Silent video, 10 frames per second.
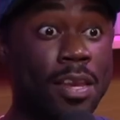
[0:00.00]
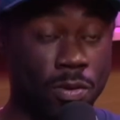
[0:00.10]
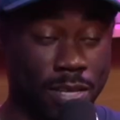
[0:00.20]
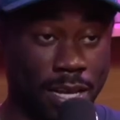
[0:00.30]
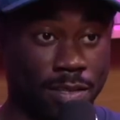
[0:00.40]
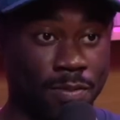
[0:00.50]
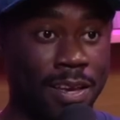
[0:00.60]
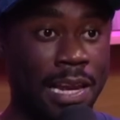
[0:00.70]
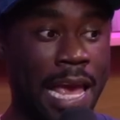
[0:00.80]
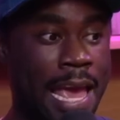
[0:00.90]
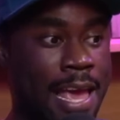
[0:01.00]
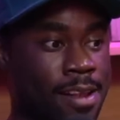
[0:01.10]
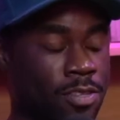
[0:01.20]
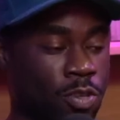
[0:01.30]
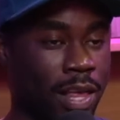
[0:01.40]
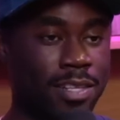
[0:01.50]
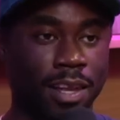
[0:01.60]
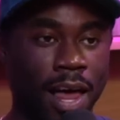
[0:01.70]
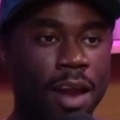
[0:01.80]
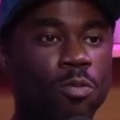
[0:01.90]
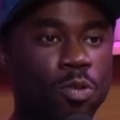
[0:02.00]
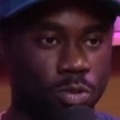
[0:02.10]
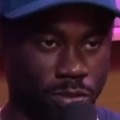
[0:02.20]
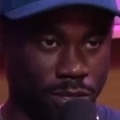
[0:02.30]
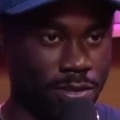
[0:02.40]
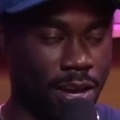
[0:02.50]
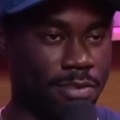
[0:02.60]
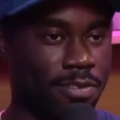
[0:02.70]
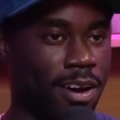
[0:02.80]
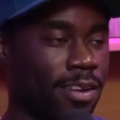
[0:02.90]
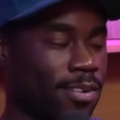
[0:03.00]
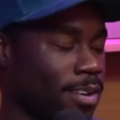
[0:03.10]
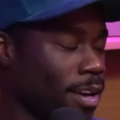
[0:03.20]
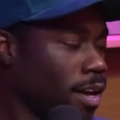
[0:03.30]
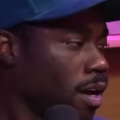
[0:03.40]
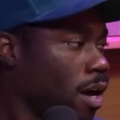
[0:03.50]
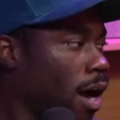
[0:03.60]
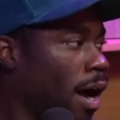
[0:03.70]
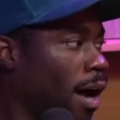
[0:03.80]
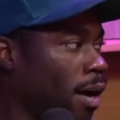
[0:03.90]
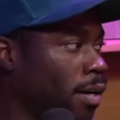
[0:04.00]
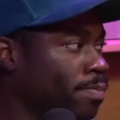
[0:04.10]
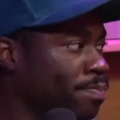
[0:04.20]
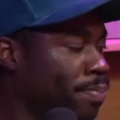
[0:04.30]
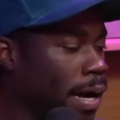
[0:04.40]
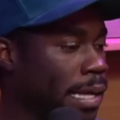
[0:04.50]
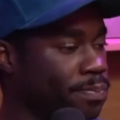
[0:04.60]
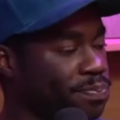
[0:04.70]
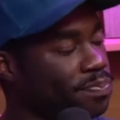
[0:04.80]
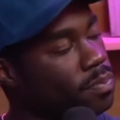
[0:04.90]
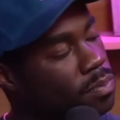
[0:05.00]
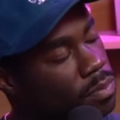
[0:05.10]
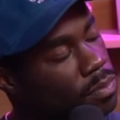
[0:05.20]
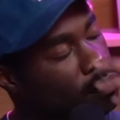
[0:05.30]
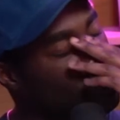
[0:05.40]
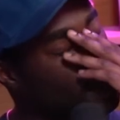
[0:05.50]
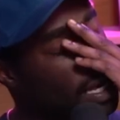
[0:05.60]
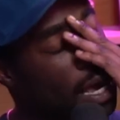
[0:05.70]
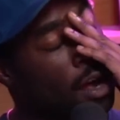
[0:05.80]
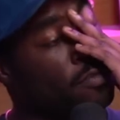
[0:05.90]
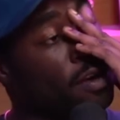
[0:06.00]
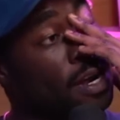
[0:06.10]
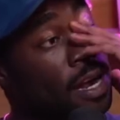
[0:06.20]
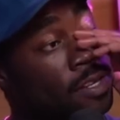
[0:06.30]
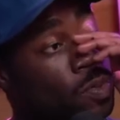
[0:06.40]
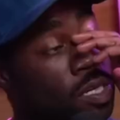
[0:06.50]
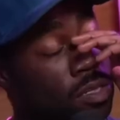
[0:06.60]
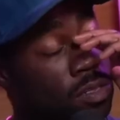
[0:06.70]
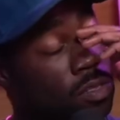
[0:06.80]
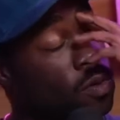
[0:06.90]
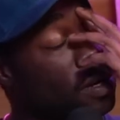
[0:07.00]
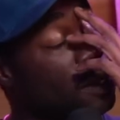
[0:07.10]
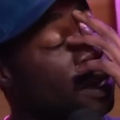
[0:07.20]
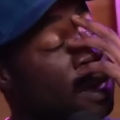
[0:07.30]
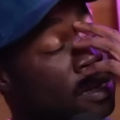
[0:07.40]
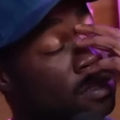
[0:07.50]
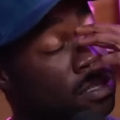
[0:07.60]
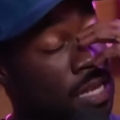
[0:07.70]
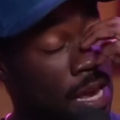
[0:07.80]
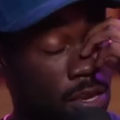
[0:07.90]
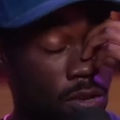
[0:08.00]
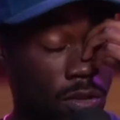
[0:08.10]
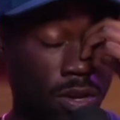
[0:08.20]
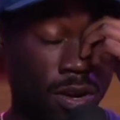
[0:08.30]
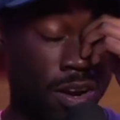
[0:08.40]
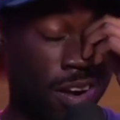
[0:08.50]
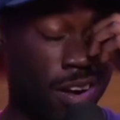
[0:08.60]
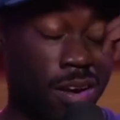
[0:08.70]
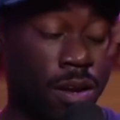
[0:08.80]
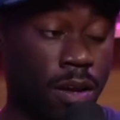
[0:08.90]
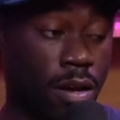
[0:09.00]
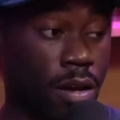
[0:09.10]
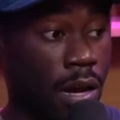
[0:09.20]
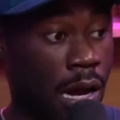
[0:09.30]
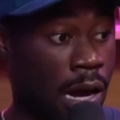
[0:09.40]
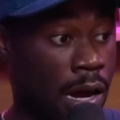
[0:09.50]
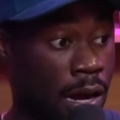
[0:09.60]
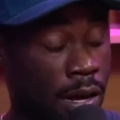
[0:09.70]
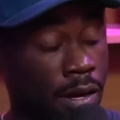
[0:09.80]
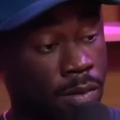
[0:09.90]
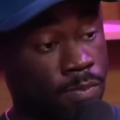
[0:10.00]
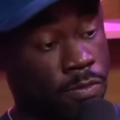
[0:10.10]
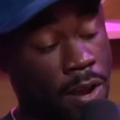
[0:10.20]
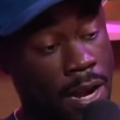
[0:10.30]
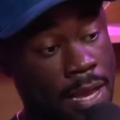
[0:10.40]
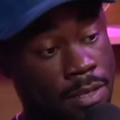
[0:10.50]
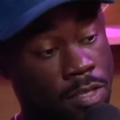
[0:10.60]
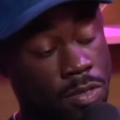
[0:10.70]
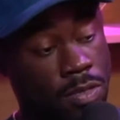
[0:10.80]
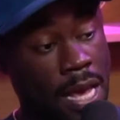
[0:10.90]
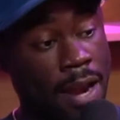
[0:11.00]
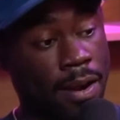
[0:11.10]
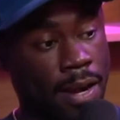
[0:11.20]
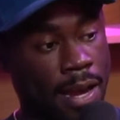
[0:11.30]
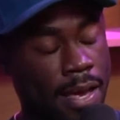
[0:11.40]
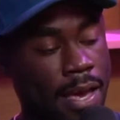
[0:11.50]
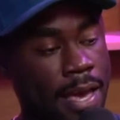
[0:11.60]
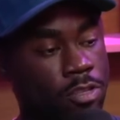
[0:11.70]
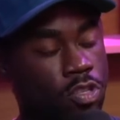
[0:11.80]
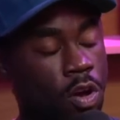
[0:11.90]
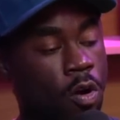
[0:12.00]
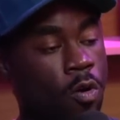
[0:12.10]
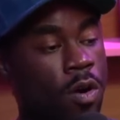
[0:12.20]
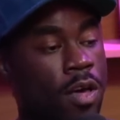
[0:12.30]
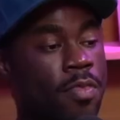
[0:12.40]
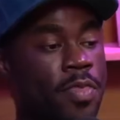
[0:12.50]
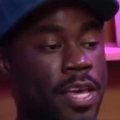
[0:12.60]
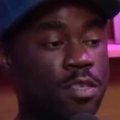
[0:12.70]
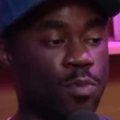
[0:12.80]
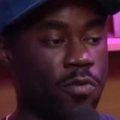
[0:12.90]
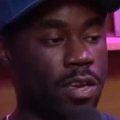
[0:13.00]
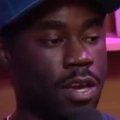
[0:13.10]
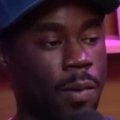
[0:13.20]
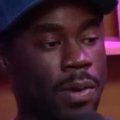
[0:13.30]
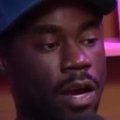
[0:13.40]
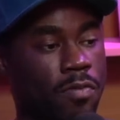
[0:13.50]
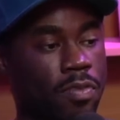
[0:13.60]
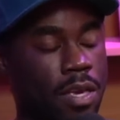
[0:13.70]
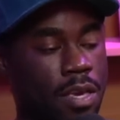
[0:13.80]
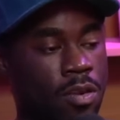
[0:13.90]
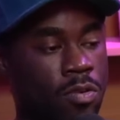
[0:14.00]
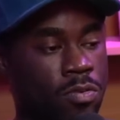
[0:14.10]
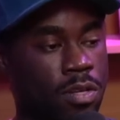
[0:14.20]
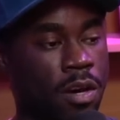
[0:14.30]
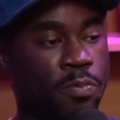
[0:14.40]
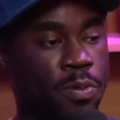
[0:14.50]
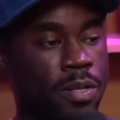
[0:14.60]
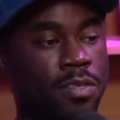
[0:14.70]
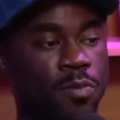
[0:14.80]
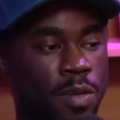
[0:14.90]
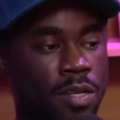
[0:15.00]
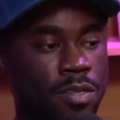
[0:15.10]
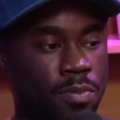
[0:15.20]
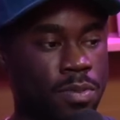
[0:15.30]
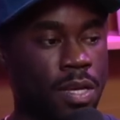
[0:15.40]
and New Testament. And so that's a lot of rules that you got to follow. But yeah, on Friday nights, we couldn't do anything secular. Friday to Saturday night. And so this movie coming off the heels of Prince of Egypt,